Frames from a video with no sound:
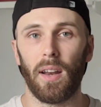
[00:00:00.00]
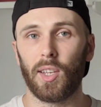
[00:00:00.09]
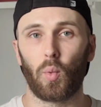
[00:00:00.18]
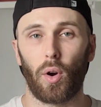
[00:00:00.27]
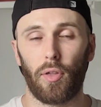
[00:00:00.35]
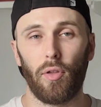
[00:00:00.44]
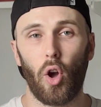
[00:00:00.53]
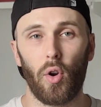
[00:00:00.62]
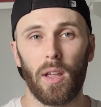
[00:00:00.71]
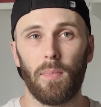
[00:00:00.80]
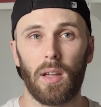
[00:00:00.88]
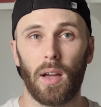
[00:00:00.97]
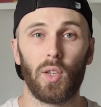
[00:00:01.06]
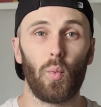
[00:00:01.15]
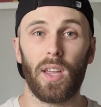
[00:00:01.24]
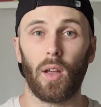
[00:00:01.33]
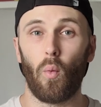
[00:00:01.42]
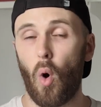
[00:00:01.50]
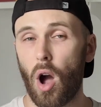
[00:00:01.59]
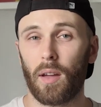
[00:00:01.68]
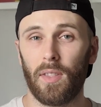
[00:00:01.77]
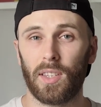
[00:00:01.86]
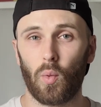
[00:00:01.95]
is worth noting because we can
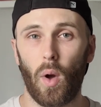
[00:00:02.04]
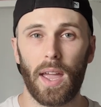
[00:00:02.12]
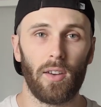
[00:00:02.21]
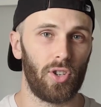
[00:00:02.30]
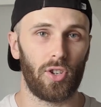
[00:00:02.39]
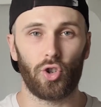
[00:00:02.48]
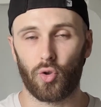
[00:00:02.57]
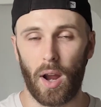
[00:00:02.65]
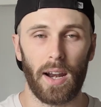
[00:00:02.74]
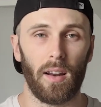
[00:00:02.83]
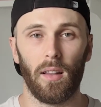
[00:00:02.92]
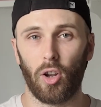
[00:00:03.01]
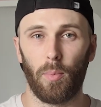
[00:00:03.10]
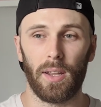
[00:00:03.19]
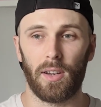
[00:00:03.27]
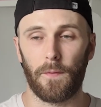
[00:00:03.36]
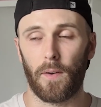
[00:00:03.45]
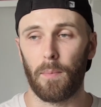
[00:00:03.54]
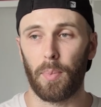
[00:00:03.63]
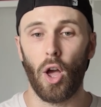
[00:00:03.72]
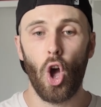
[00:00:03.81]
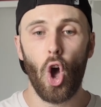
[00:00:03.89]
walk this way just to train in a little bit different, but